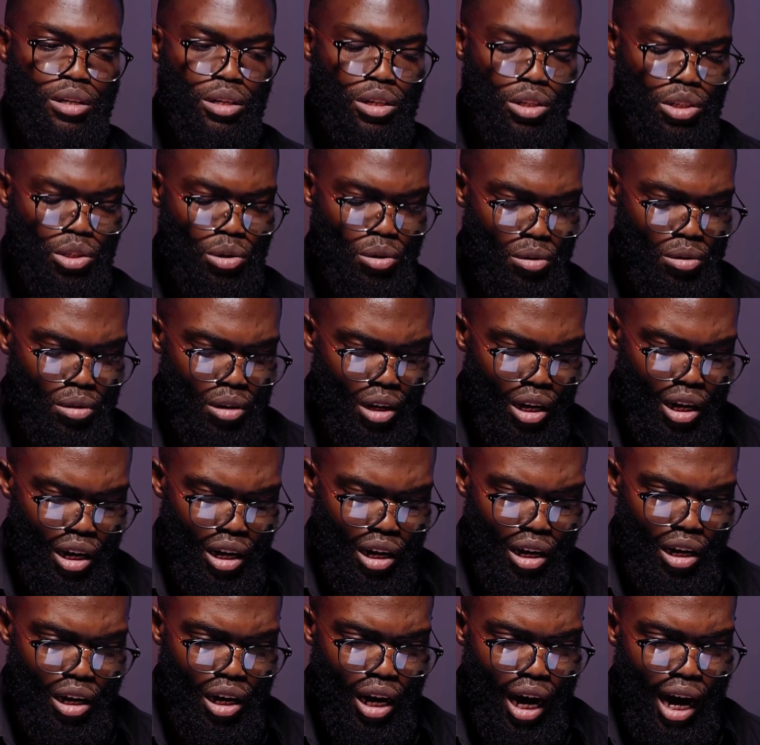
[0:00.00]
So
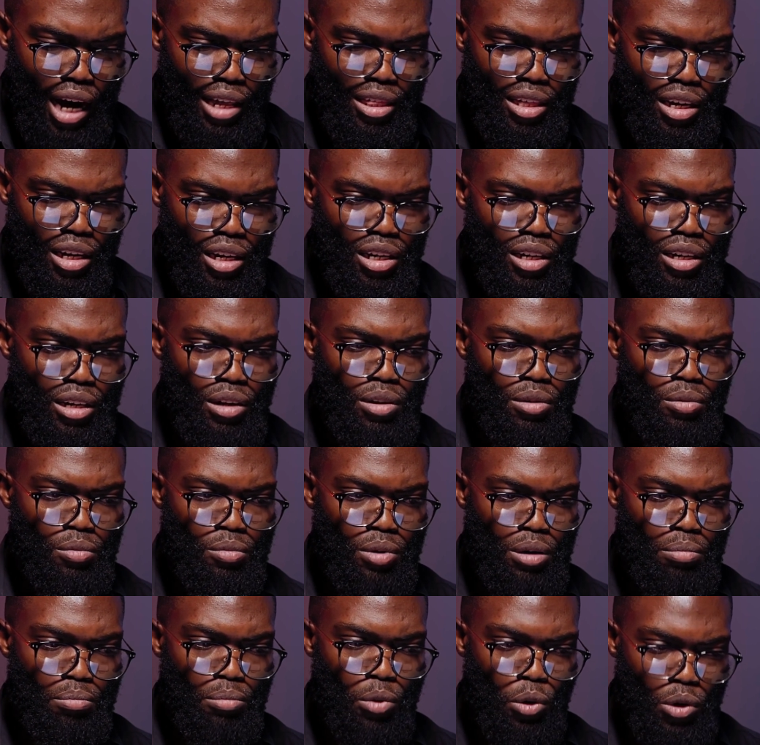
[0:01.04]
I think
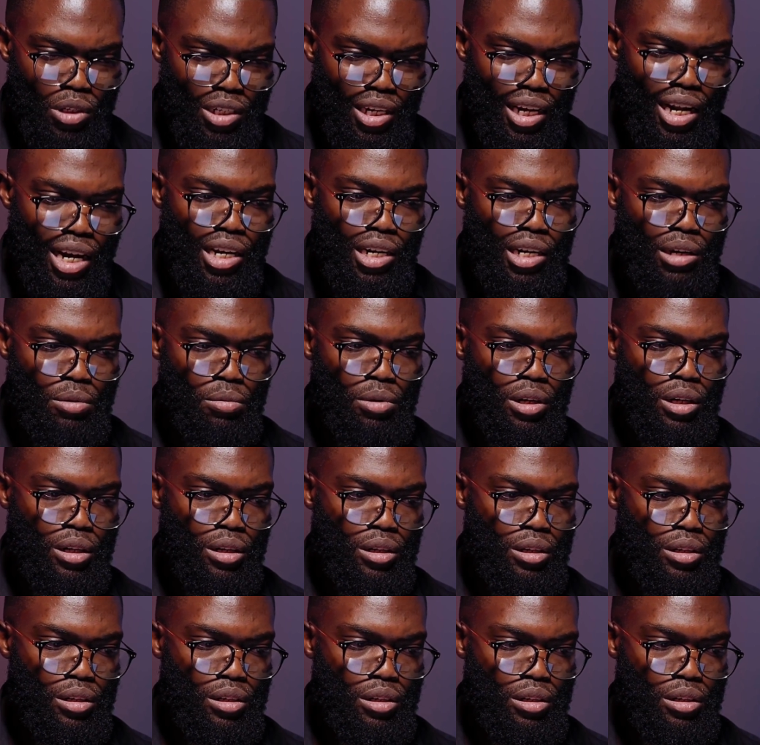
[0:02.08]
we most likely
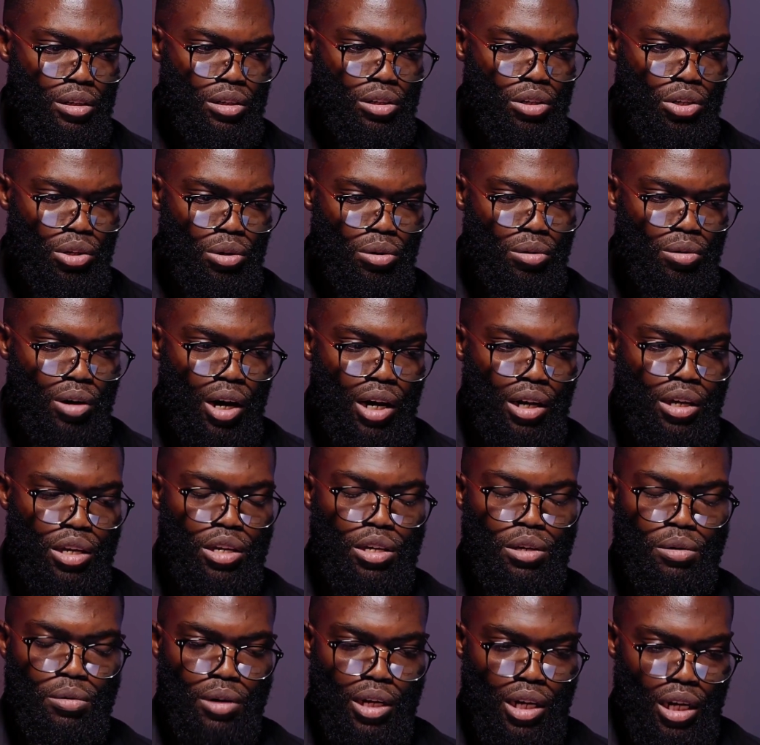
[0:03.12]
will do a
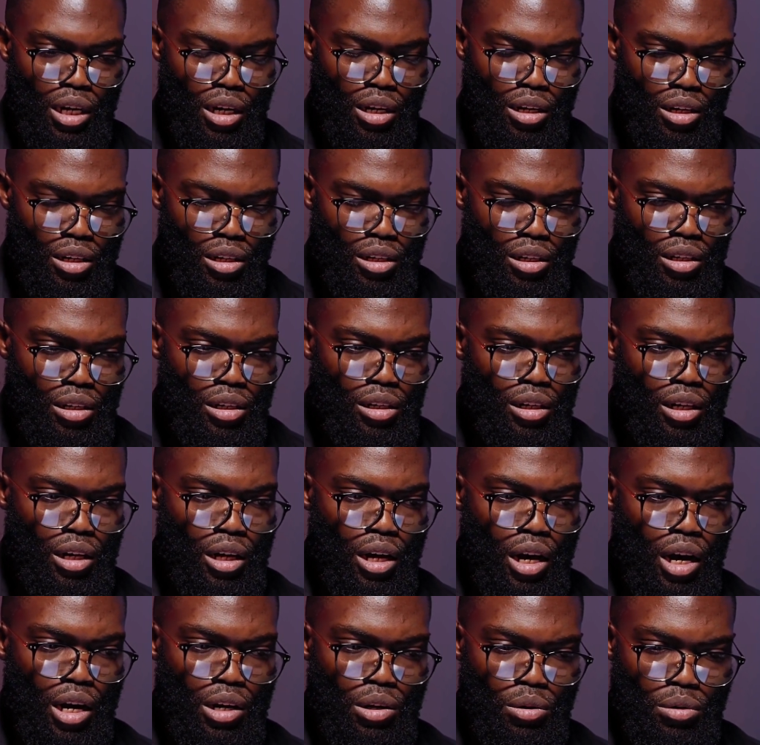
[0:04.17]
Q&A.
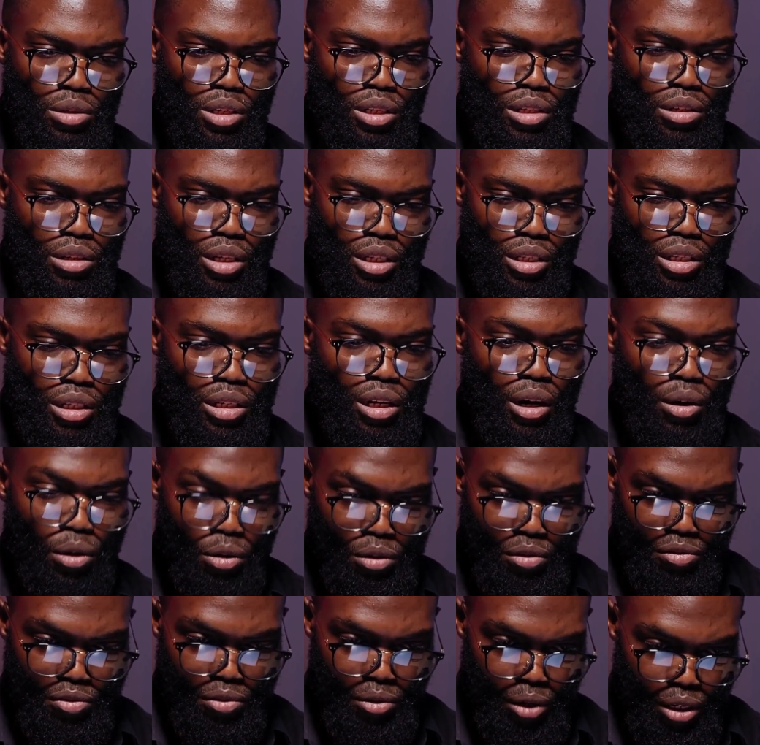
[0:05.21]
I know this raises a
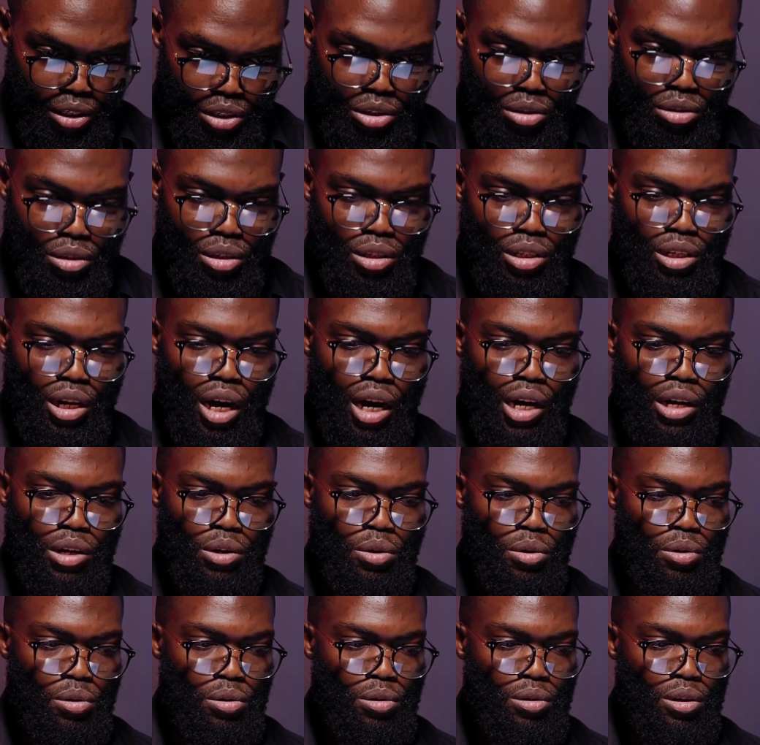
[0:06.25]
lot of questions. I
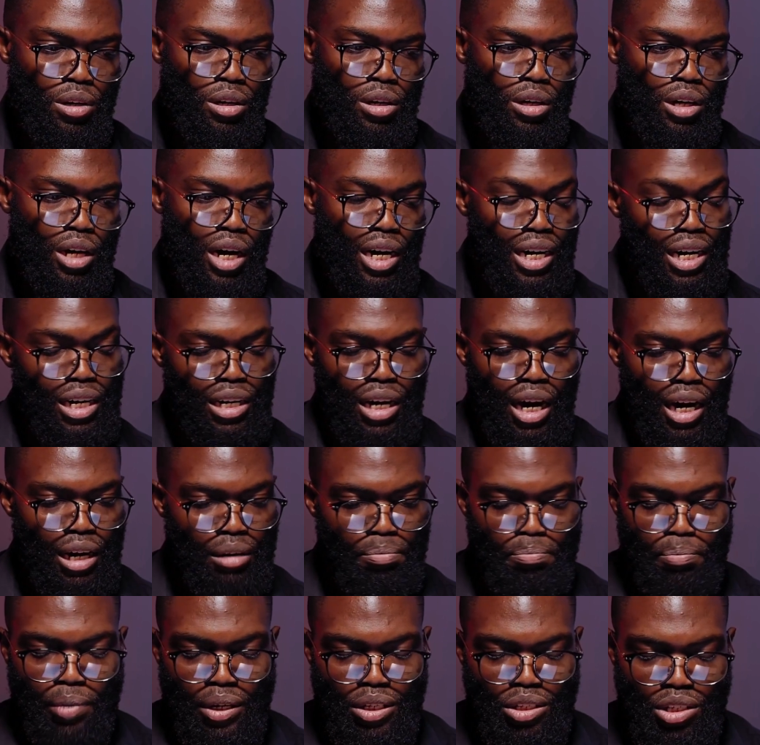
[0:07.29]
know, and I, I
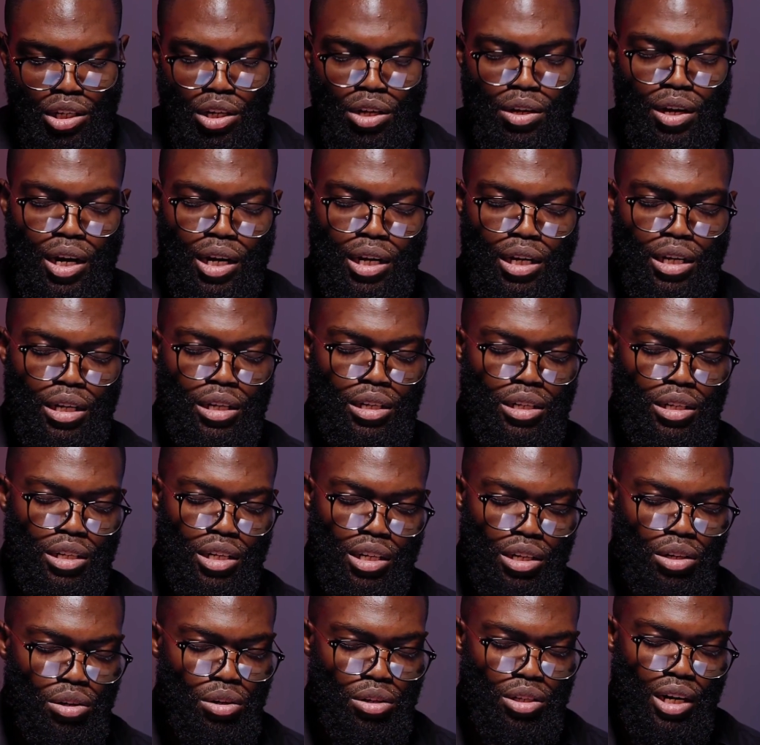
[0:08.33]
particularly
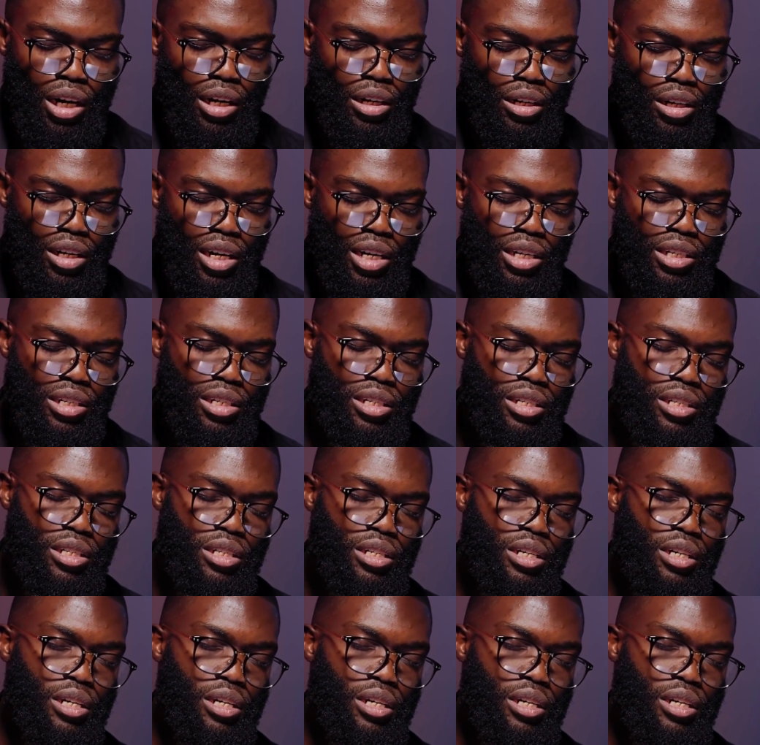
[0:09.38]
did not address